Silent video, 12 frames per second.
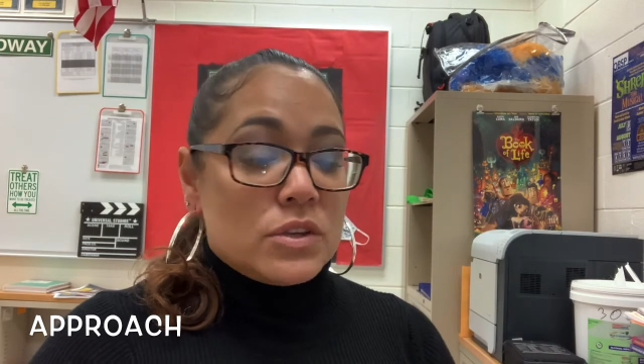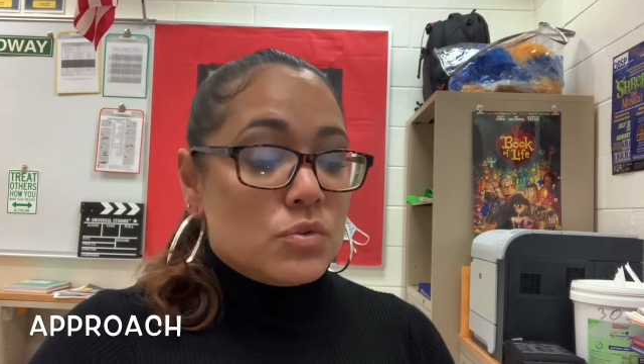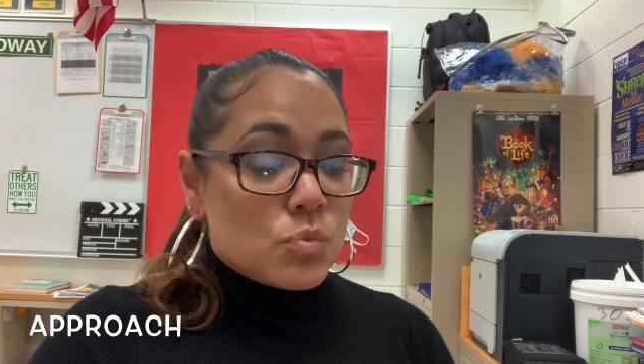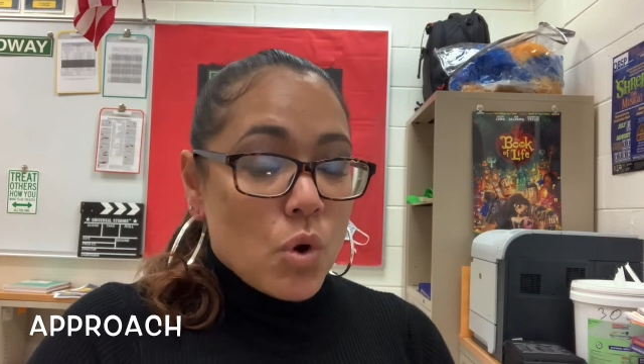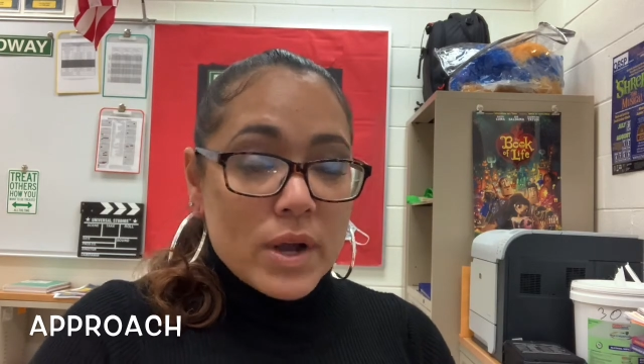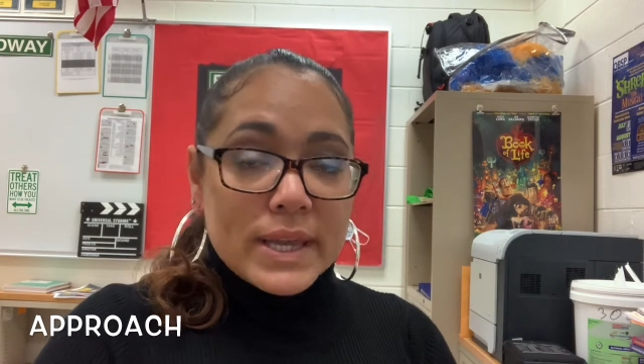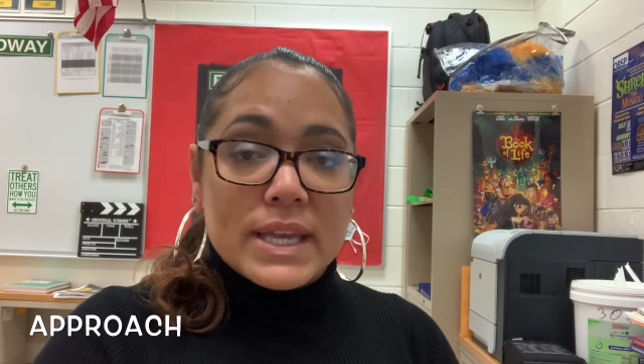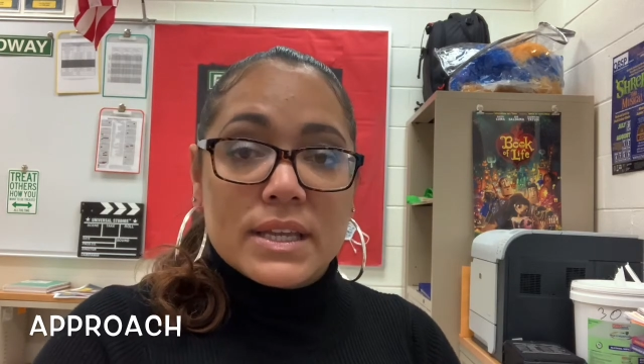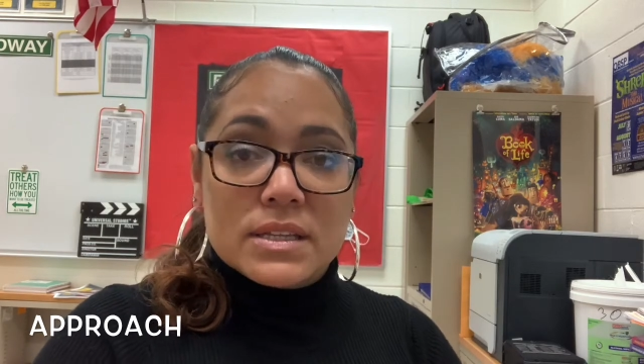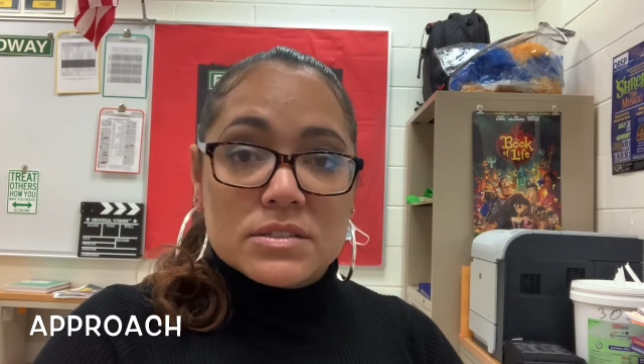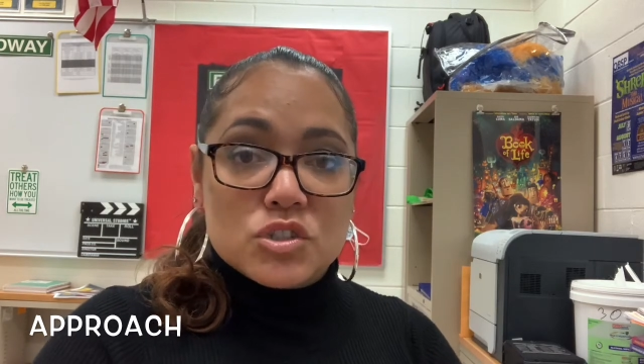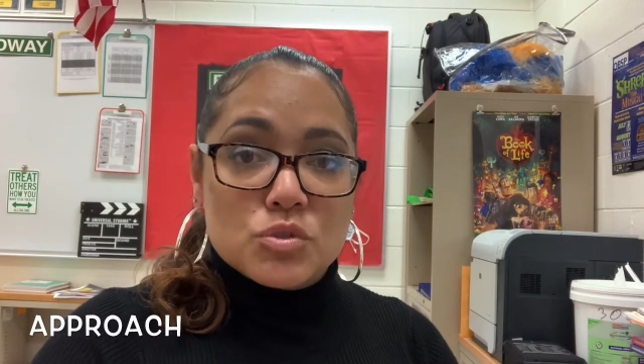You walk in,
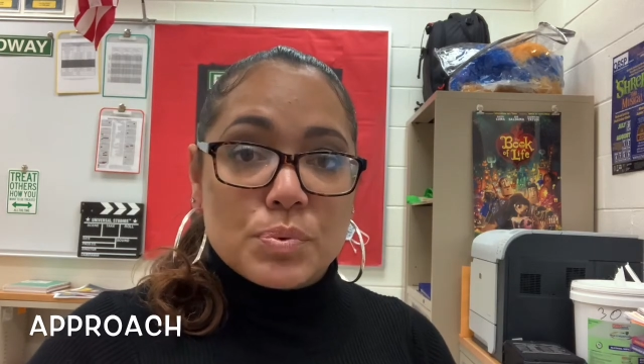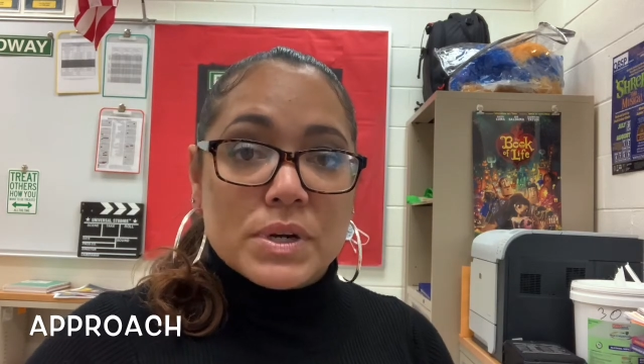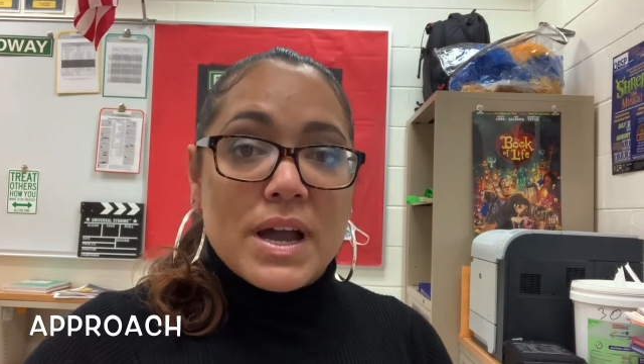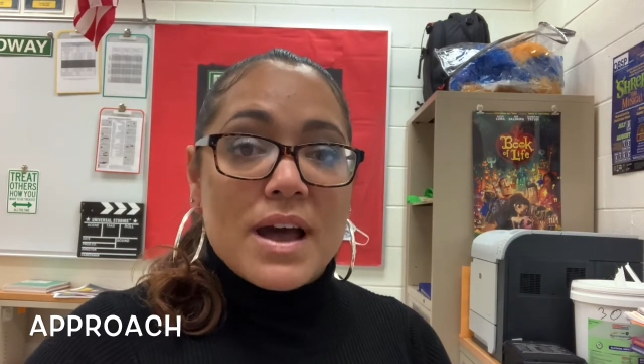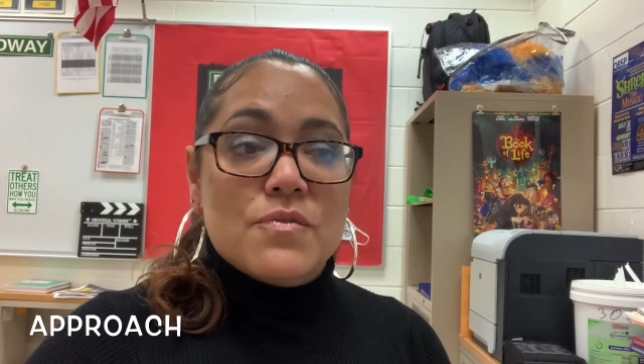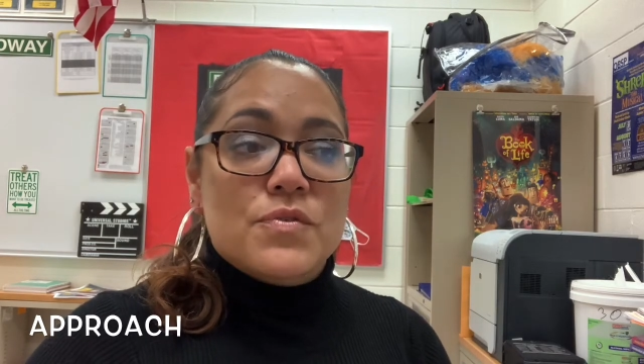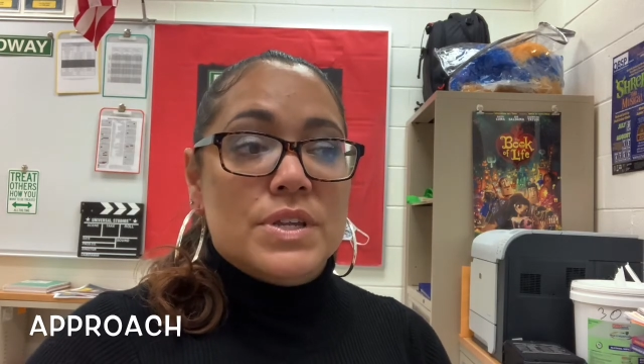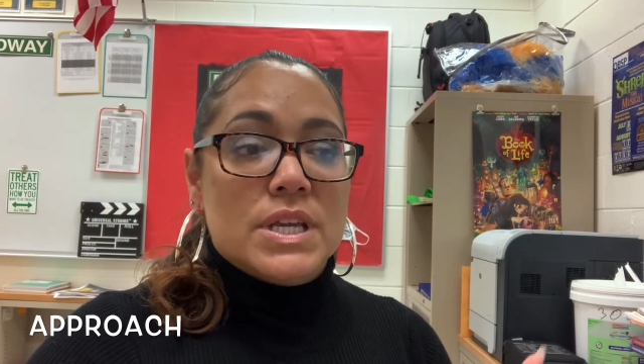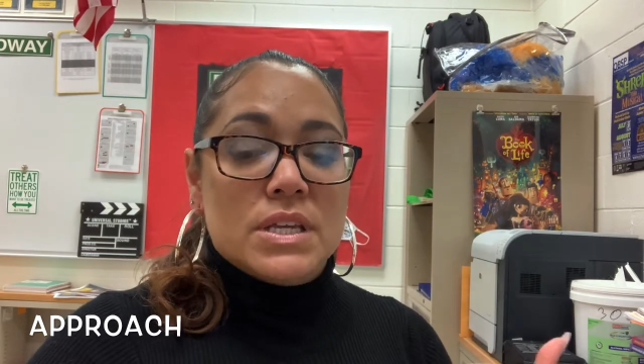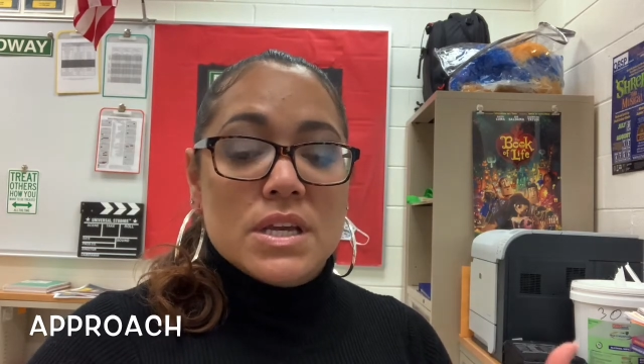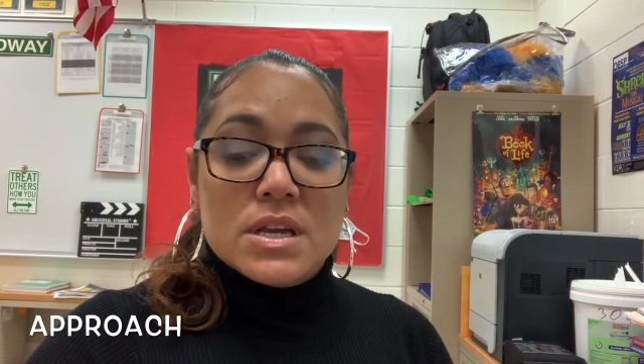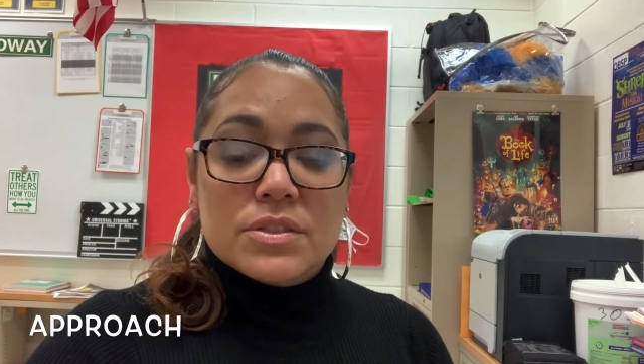it's super confident,